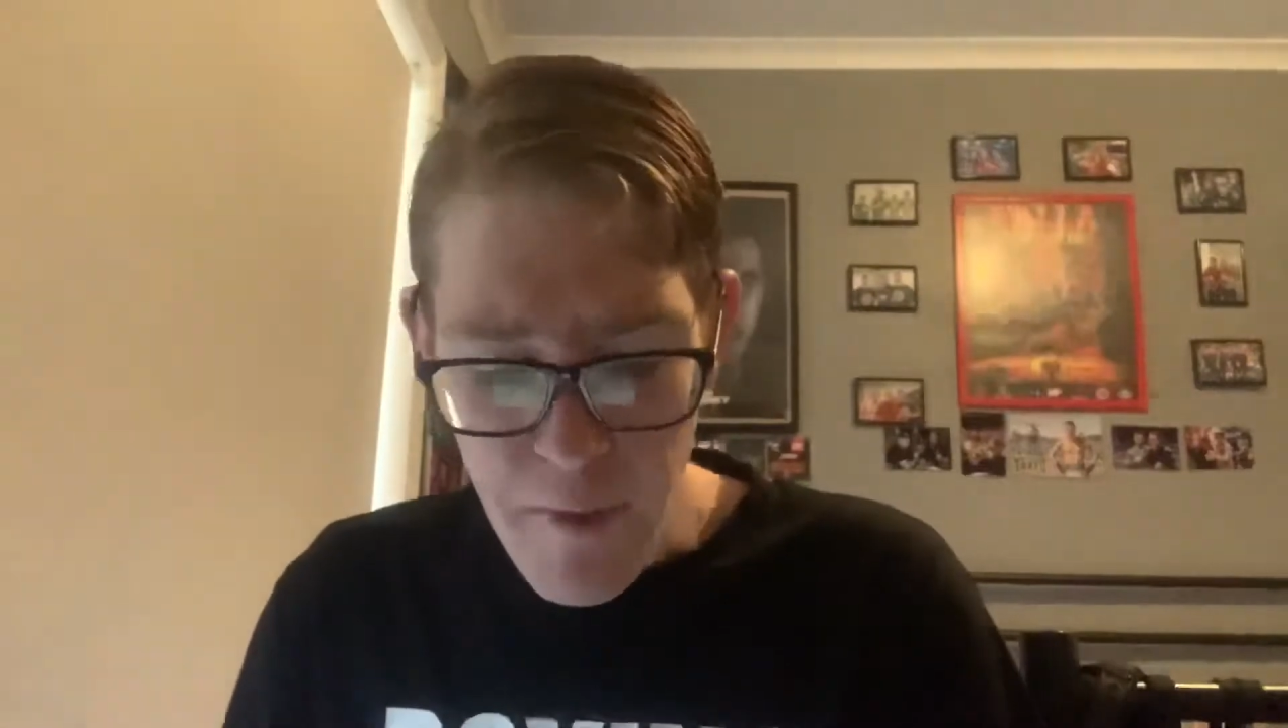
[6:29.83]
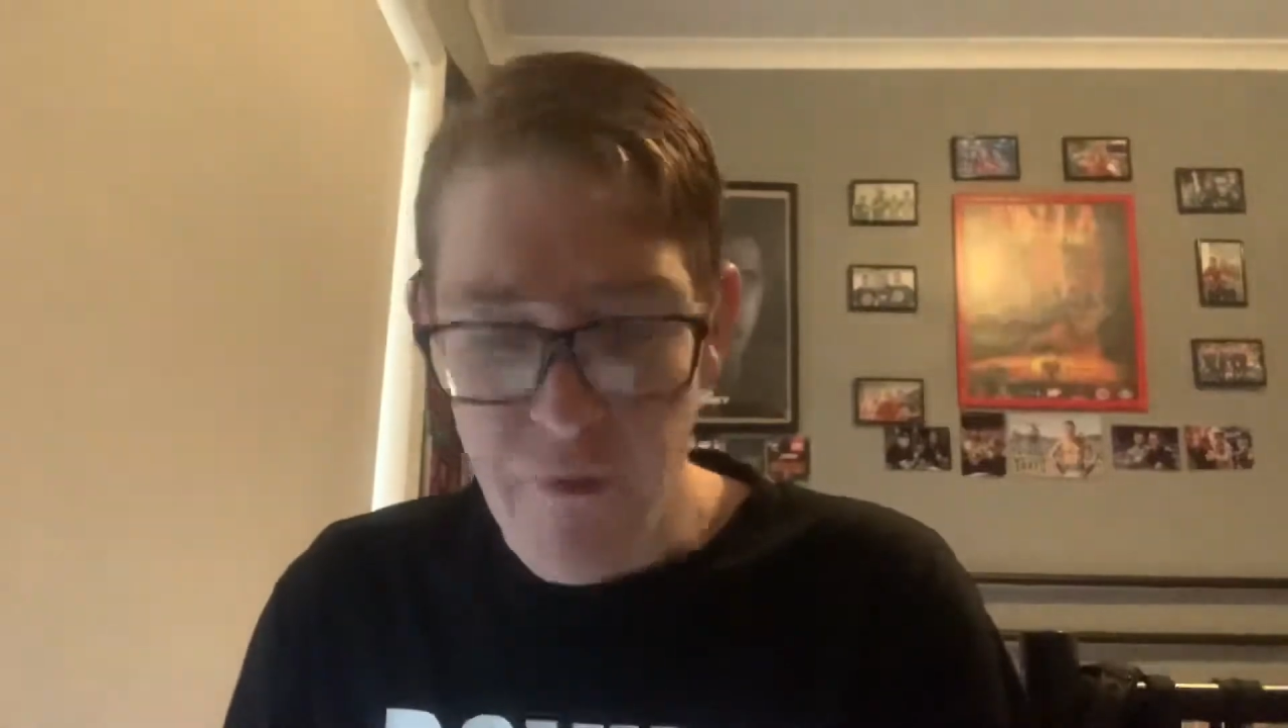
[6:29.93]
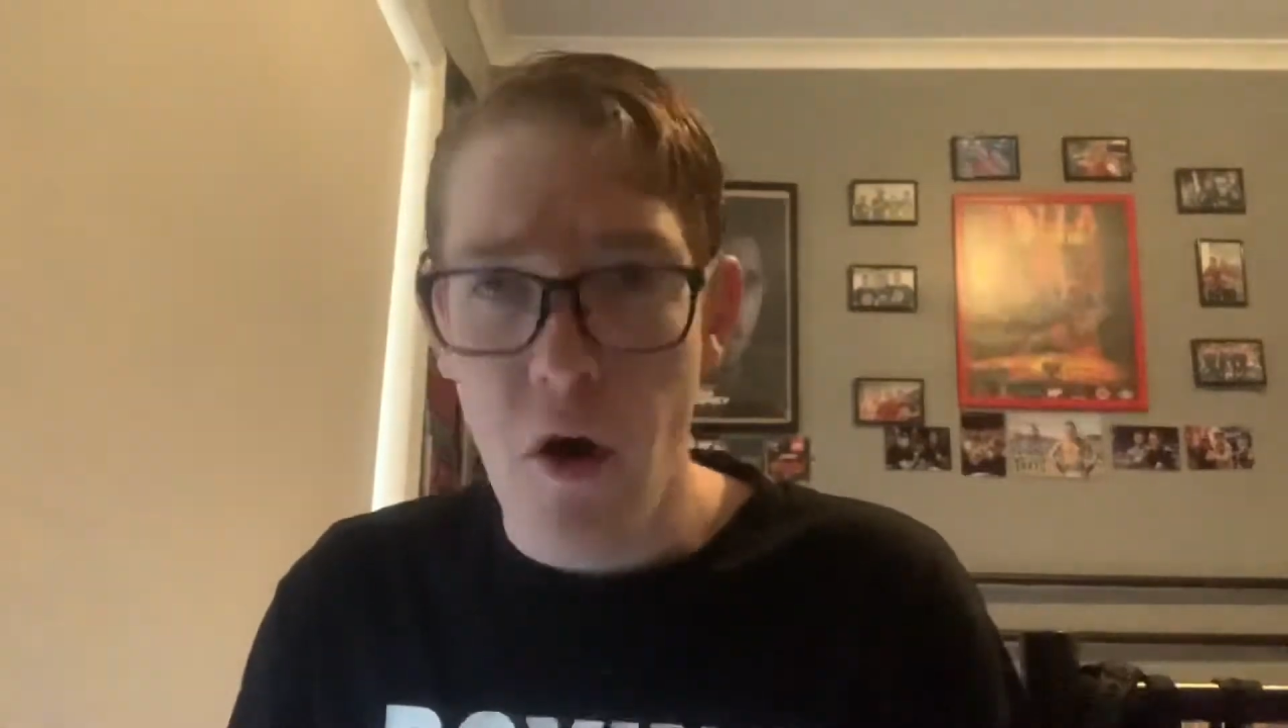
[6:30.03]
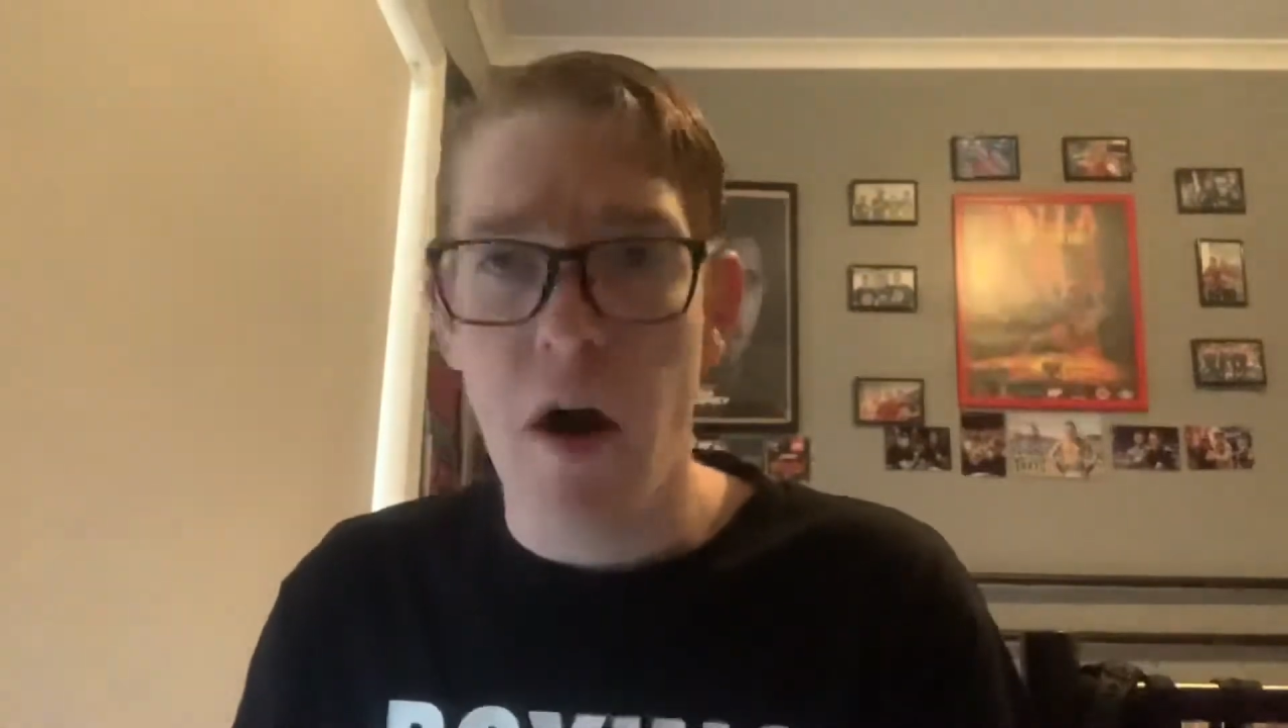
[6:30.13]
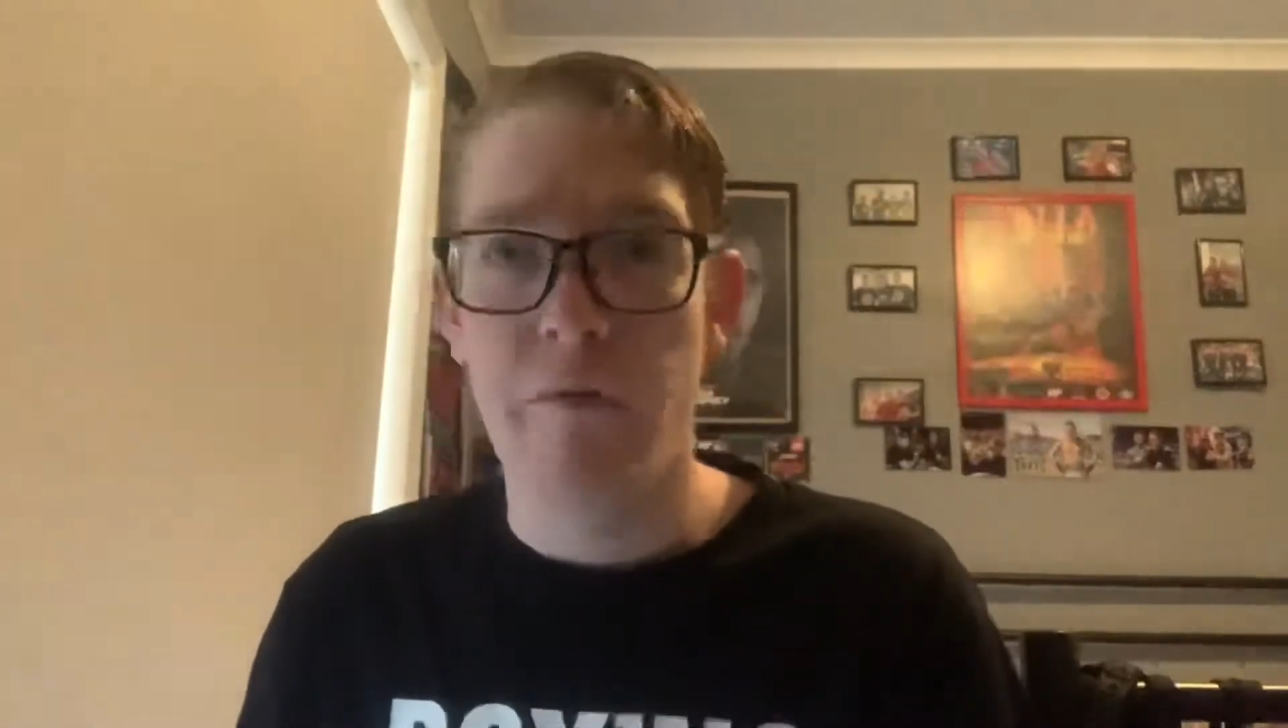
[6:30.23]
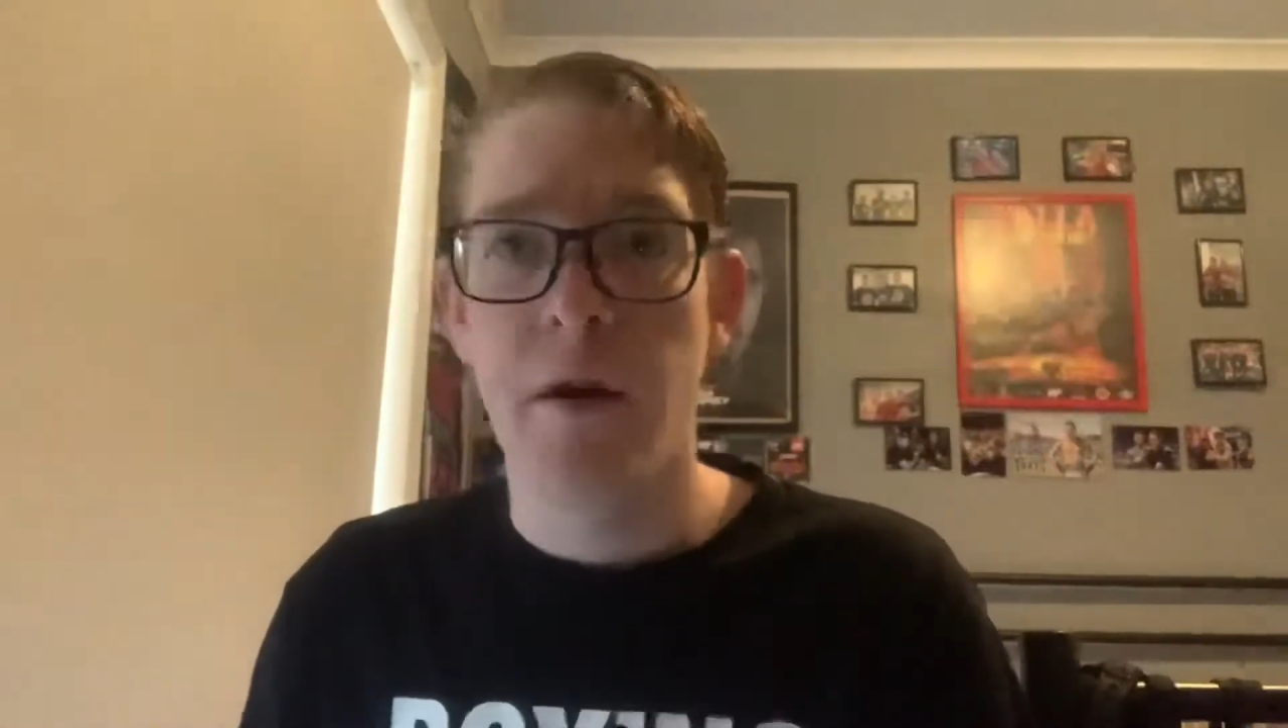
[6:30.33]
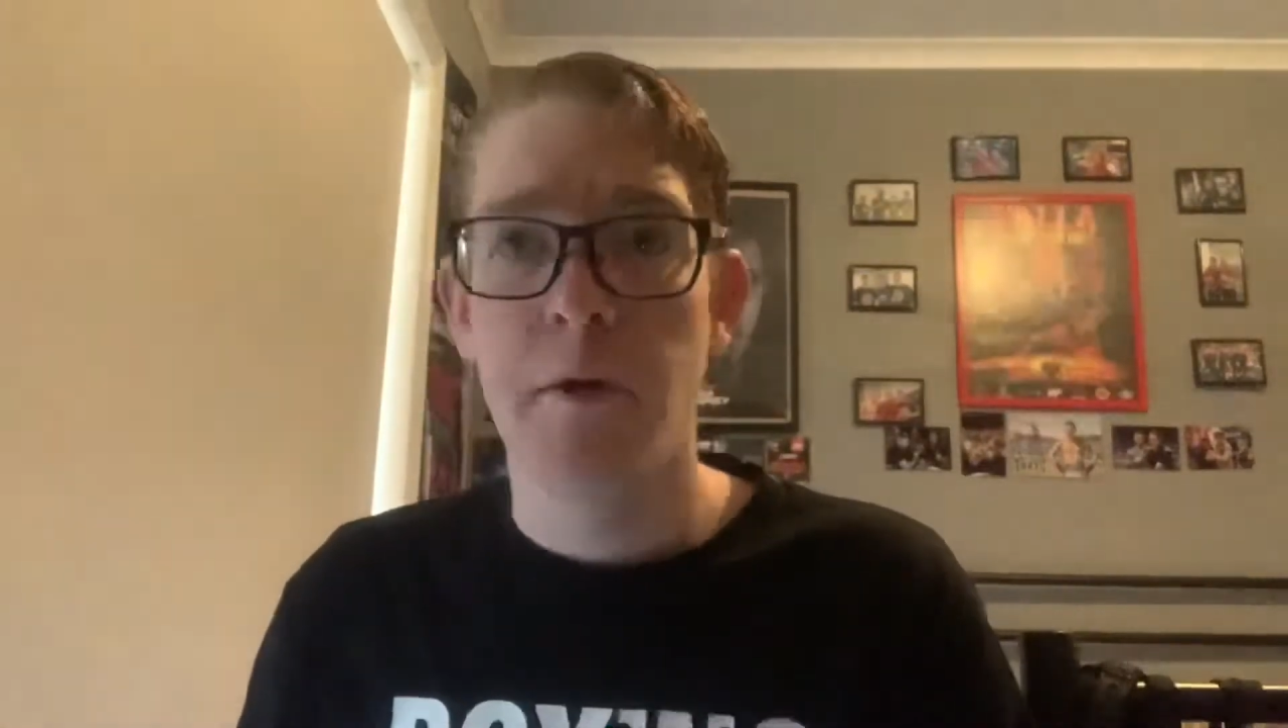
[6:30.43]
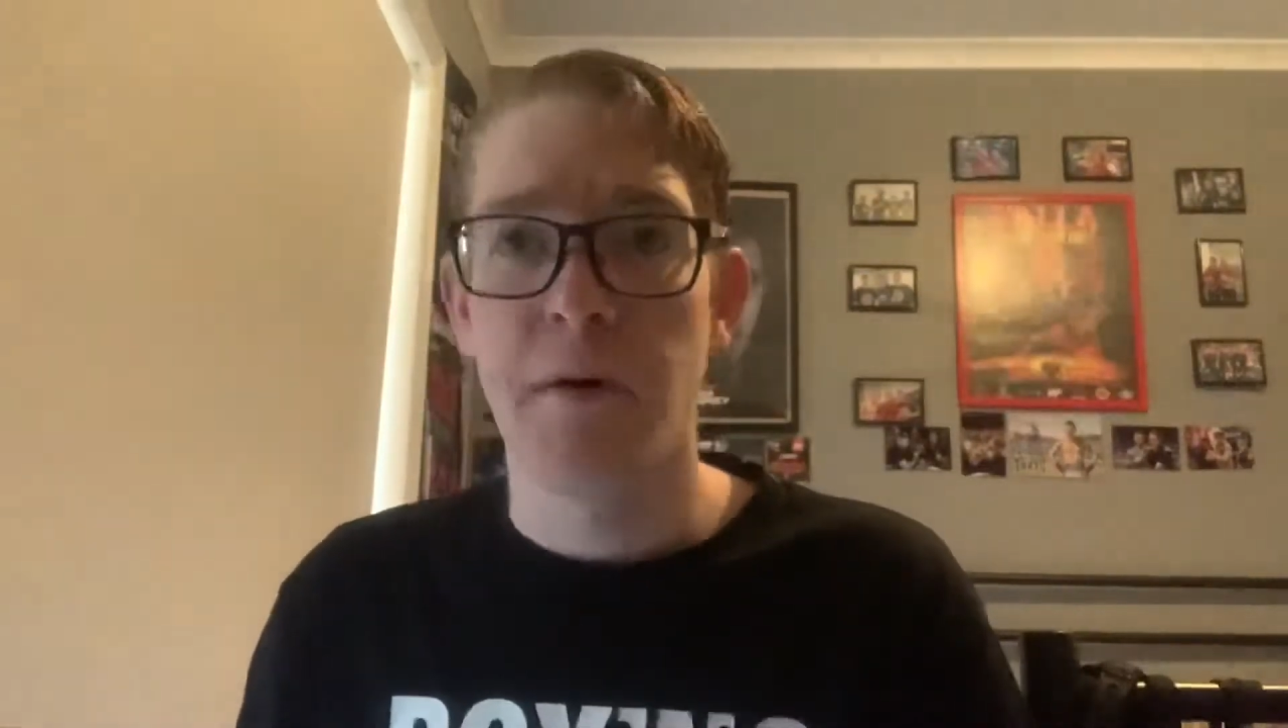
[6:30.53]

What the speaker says: 5,